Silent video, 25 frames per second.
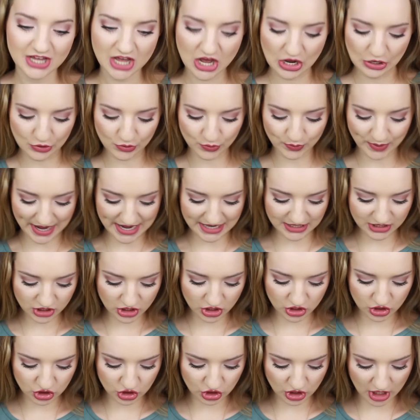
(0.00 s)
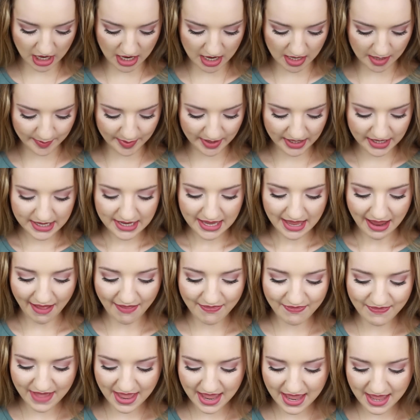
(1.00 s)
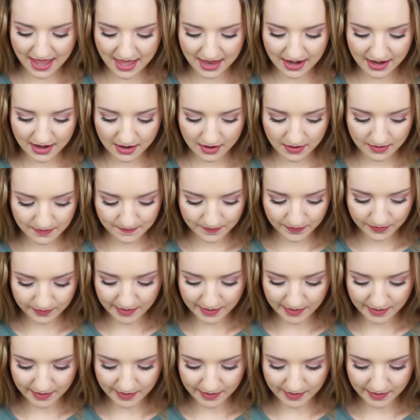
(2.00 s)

a great job. And then